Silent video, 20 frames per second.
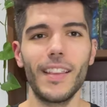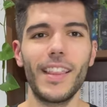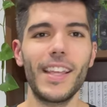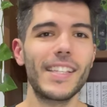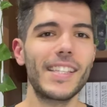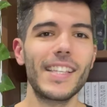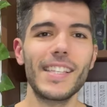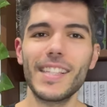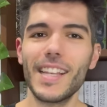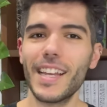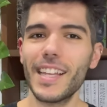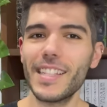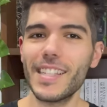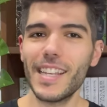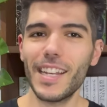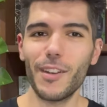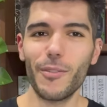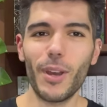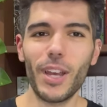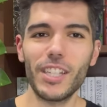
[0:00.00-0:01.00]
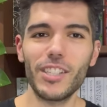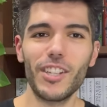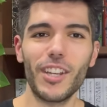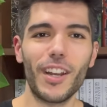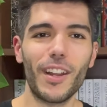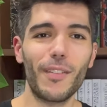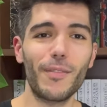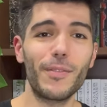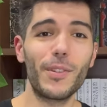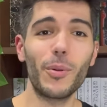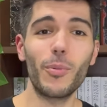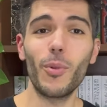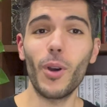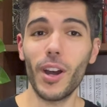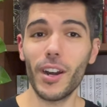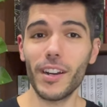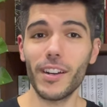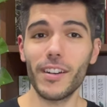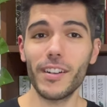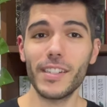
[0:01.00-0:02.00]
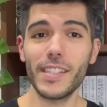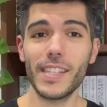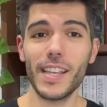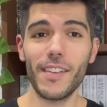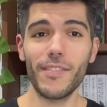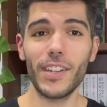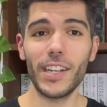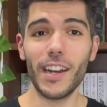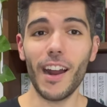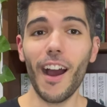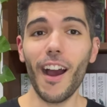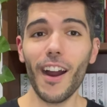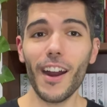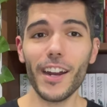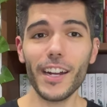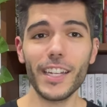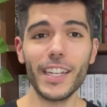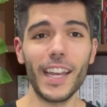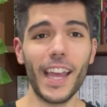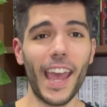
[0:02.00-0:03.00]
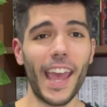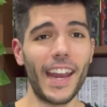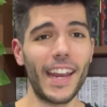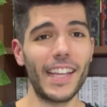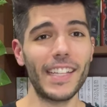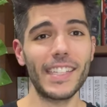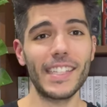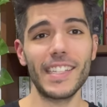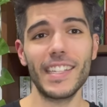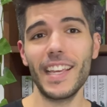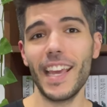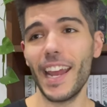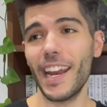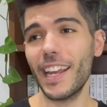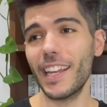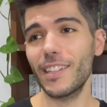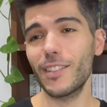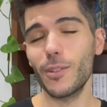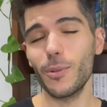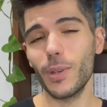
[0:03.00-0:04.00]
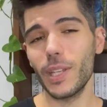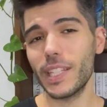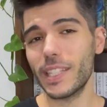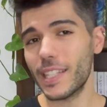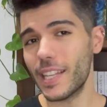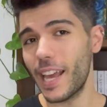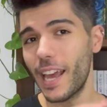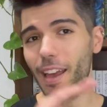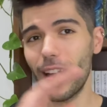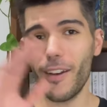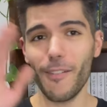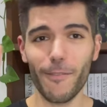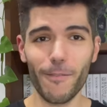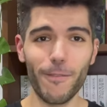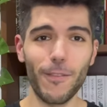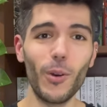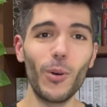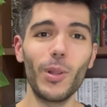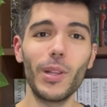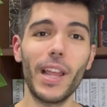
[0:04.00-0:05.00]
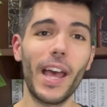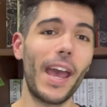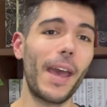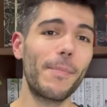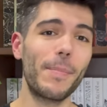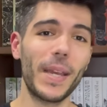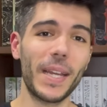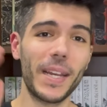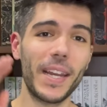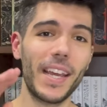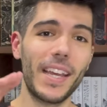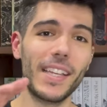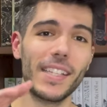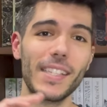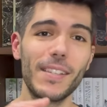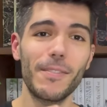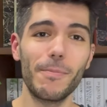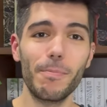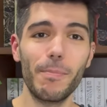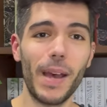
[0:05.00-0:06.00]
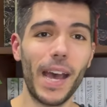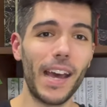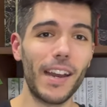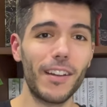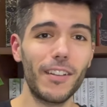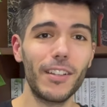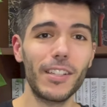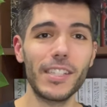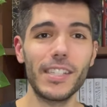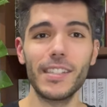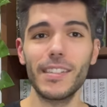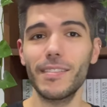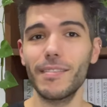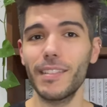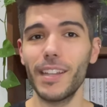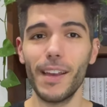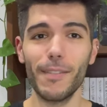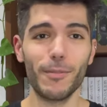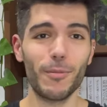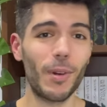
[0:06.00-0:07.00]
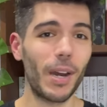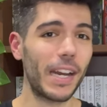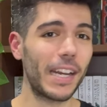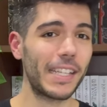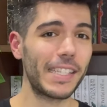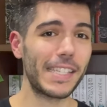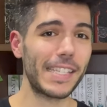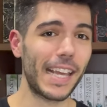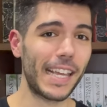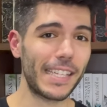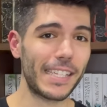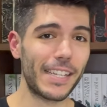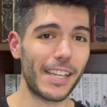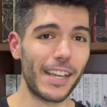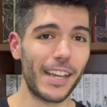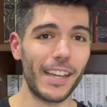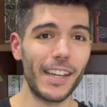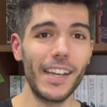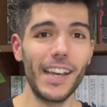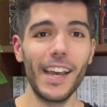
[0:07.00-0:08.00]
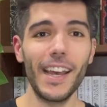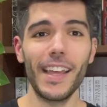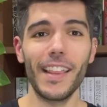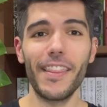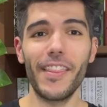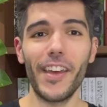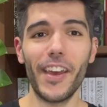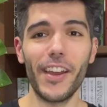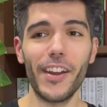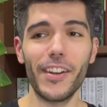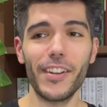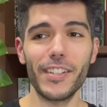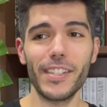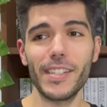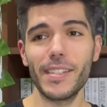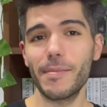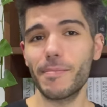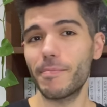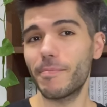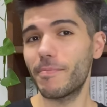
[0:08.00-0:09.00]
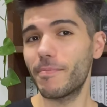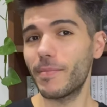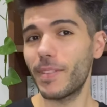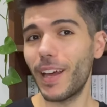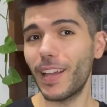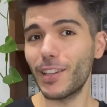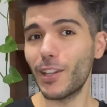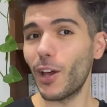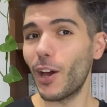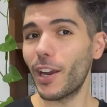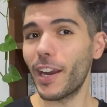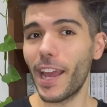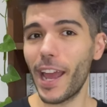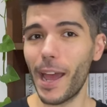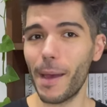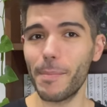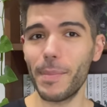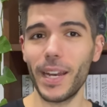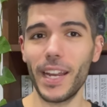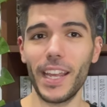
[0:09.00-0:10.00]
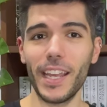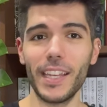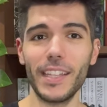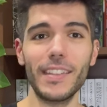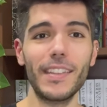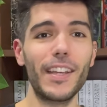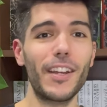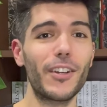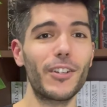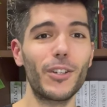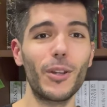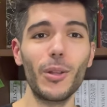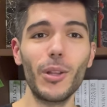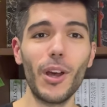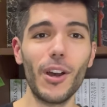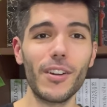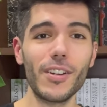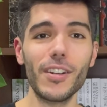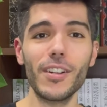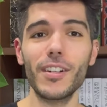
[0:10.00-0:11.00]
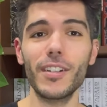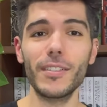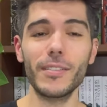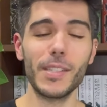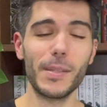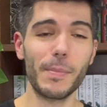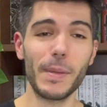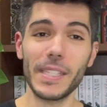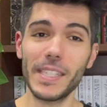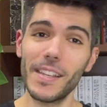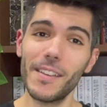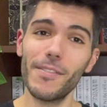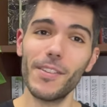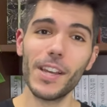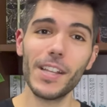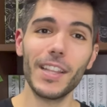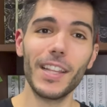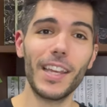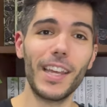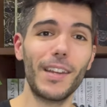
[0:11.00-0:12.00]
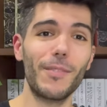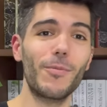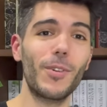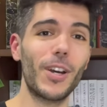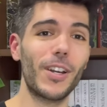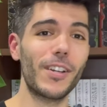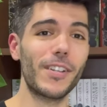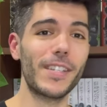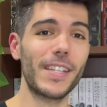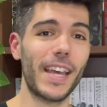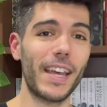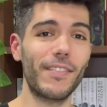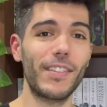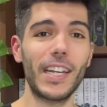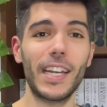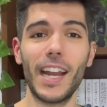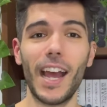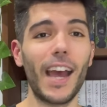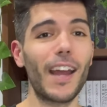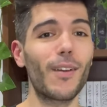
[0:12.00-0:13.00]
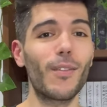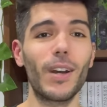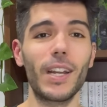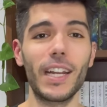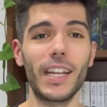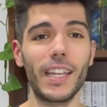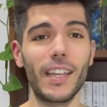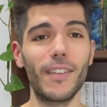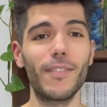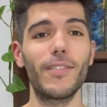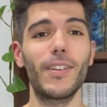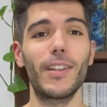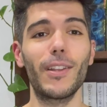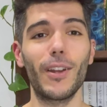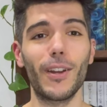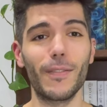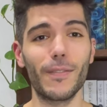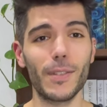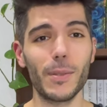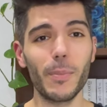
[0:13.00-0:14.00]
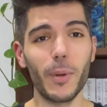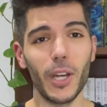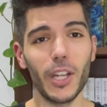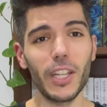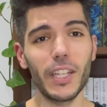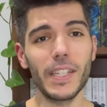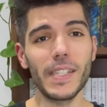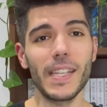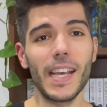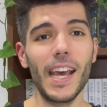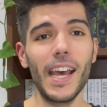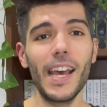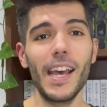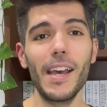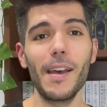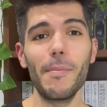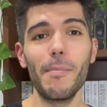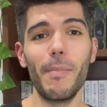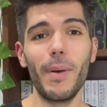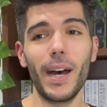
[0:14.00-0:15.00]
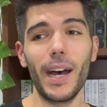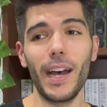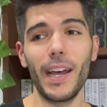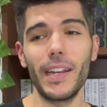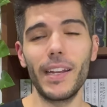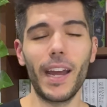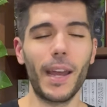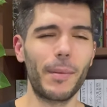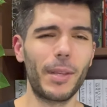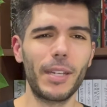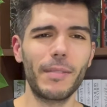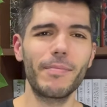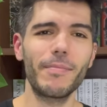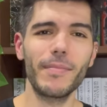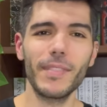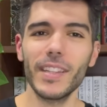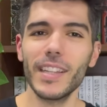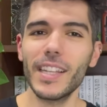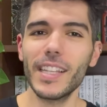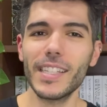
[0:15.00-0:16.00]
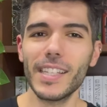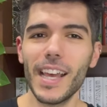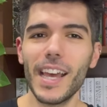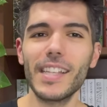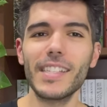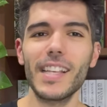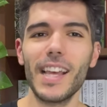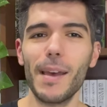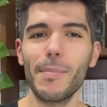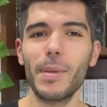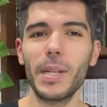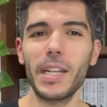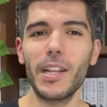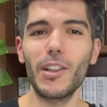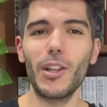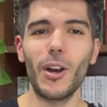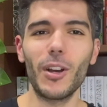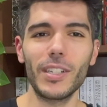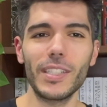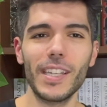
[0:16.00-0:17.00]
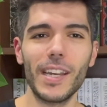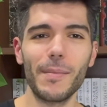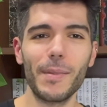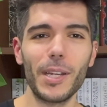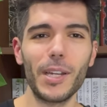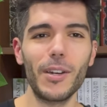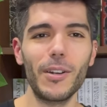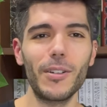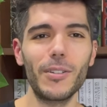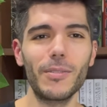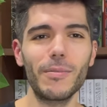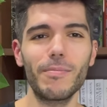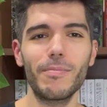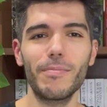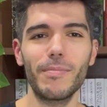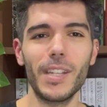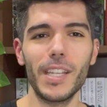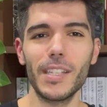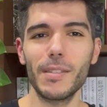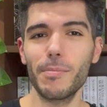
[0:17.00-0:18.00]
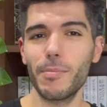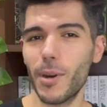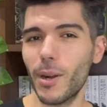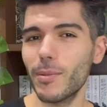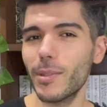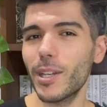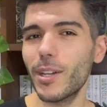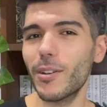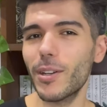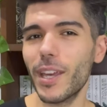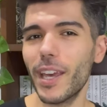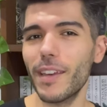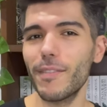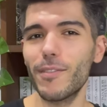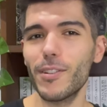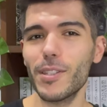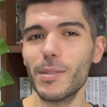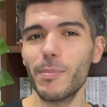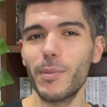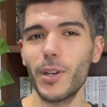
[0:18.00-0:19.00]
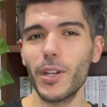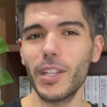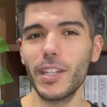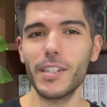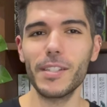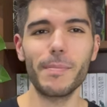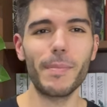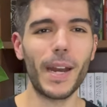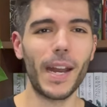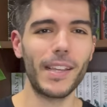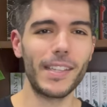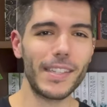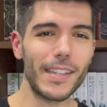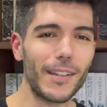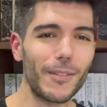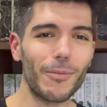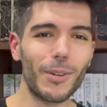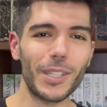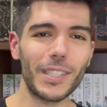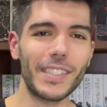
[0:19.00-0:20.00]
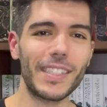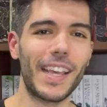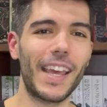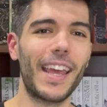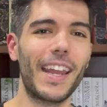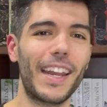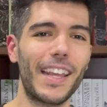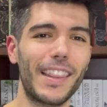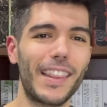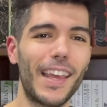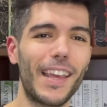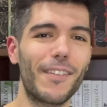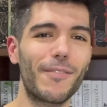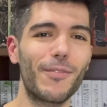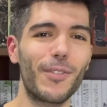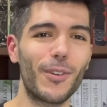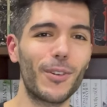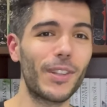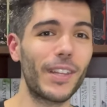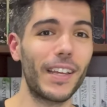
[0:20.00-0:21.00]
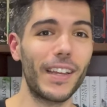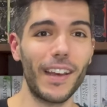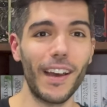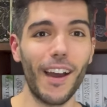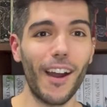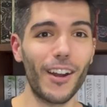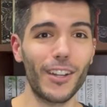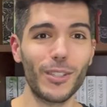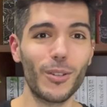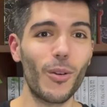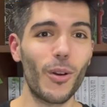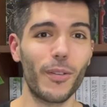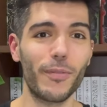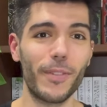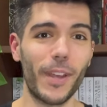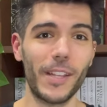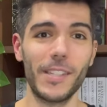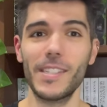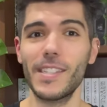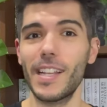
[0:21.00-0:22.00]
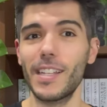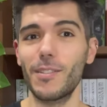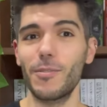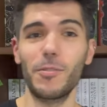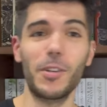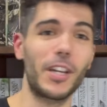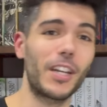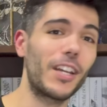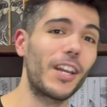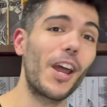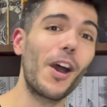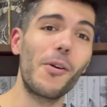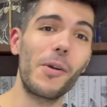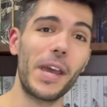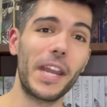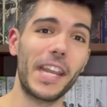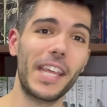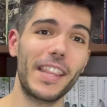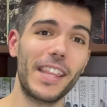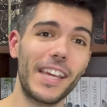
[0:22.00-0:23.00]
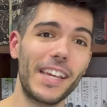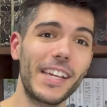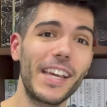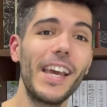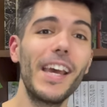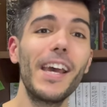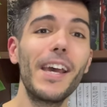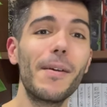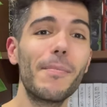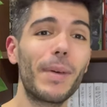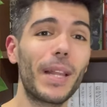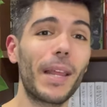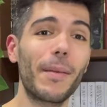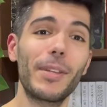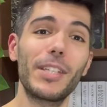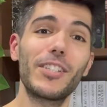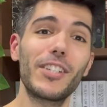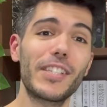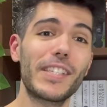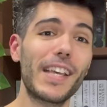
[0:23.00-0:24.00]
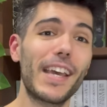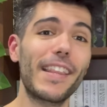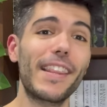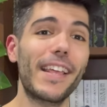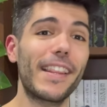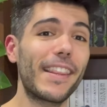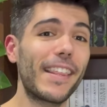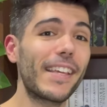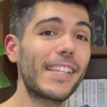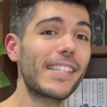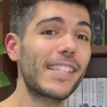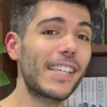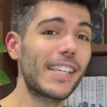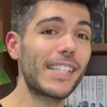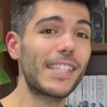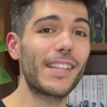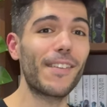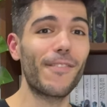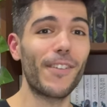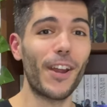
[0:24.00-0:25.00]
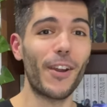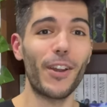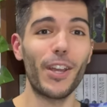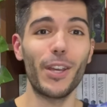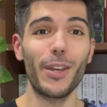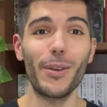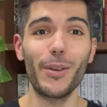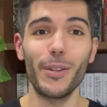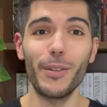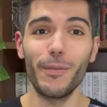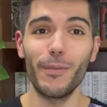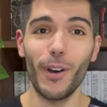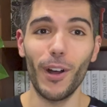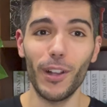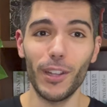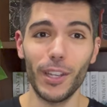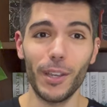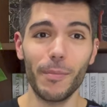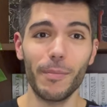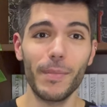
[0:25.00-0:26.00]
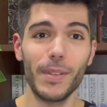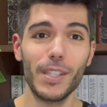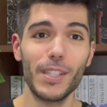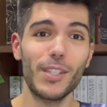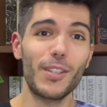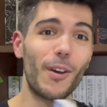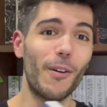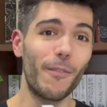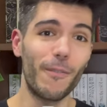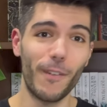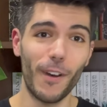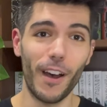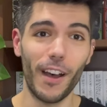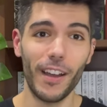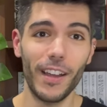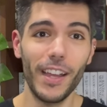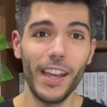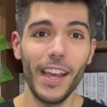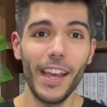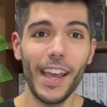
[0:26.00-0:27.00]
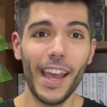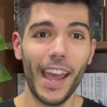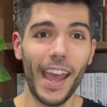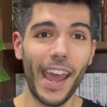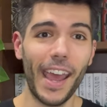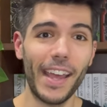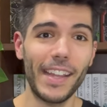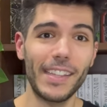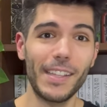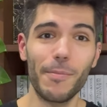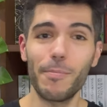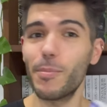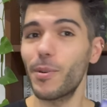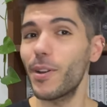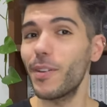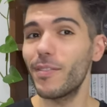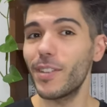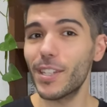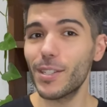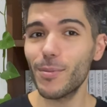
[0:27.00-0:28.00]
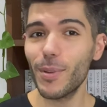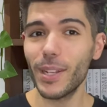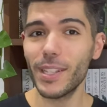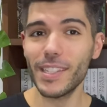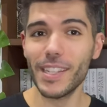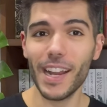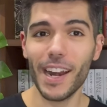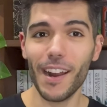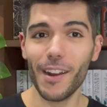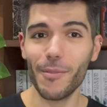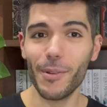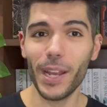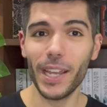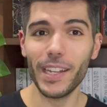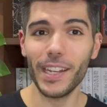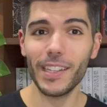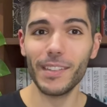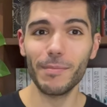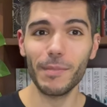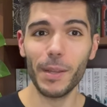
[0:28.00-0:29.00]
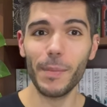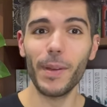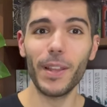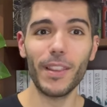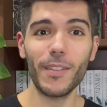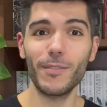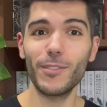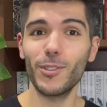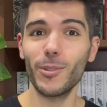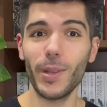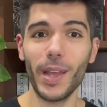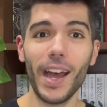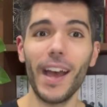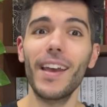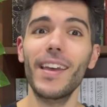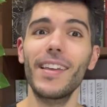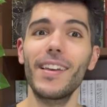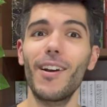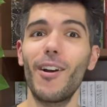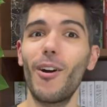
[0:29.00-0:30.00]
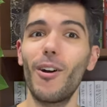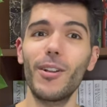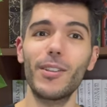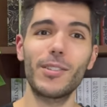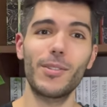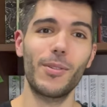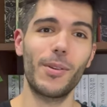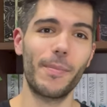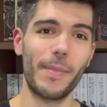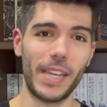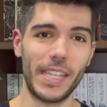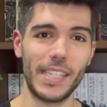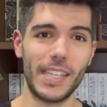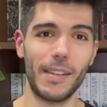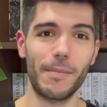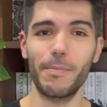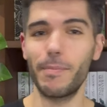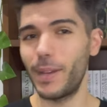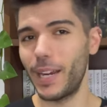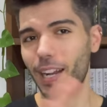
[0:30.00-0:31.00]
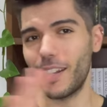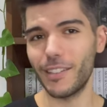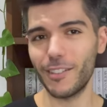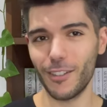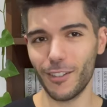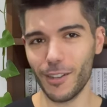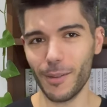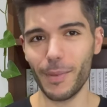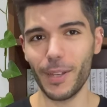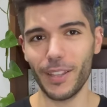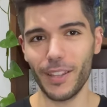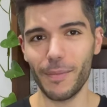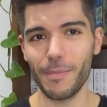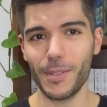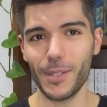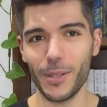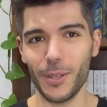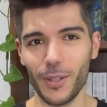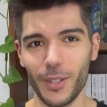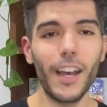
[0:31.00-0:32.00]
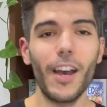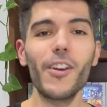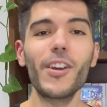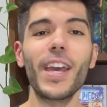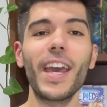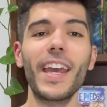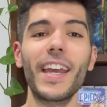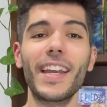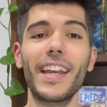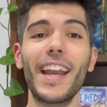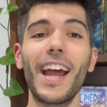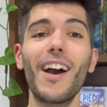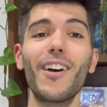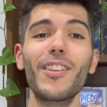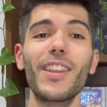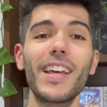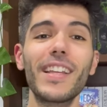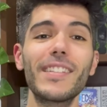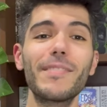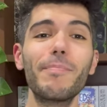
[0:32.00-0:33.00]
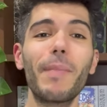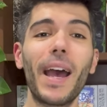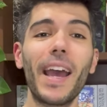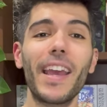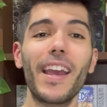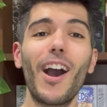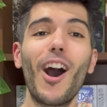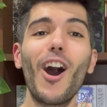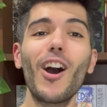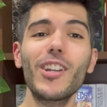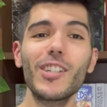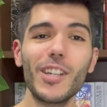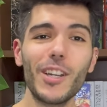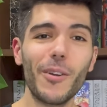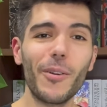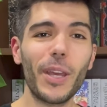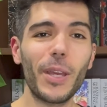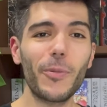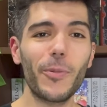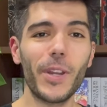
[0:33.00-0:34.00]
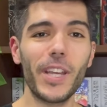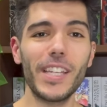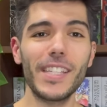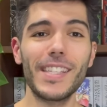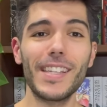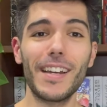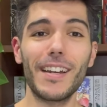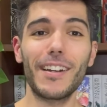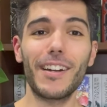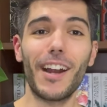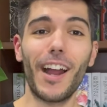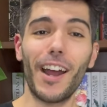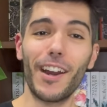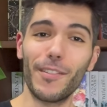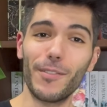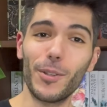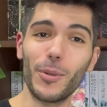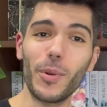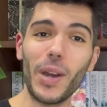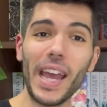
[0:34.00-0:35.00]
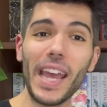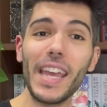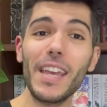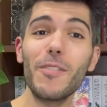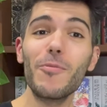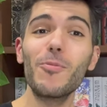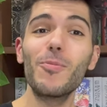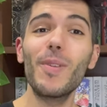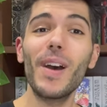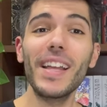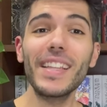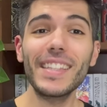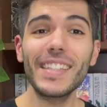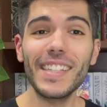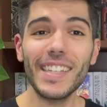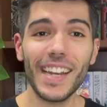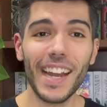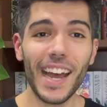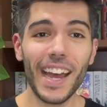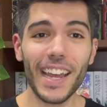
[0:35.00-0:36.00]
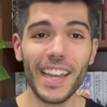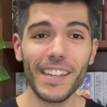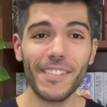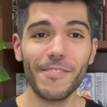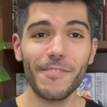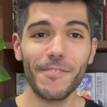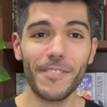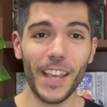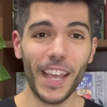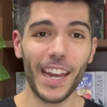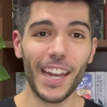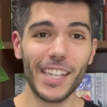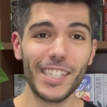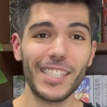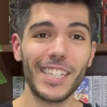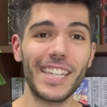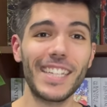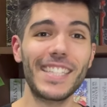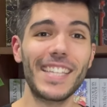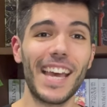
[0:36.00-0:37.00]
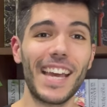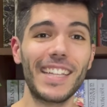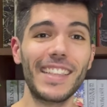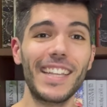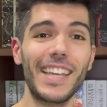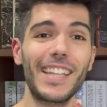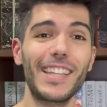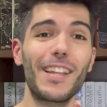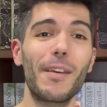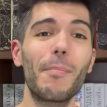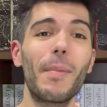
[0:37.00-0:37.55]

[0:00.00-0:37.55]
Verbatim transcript: This is the continuation of the Water seven arc, and it's getting to its full epicness. Battles left, right, and center. There's a lot happening. They're no longer specifically in Water seven. I don't want to give a lot of spoilers, but I mean, this has happened a long time ago. It's probably okay for spoilers, but I still won't say anything for the hardcore fans that don't want to know anything. But let me just say that this is a very good volume so far. and the previous ones that I read in the month of July, also amazing, but I'll talk about them soon. Okay, now that my ongoing reads are out of the way, what did I finish exactly in the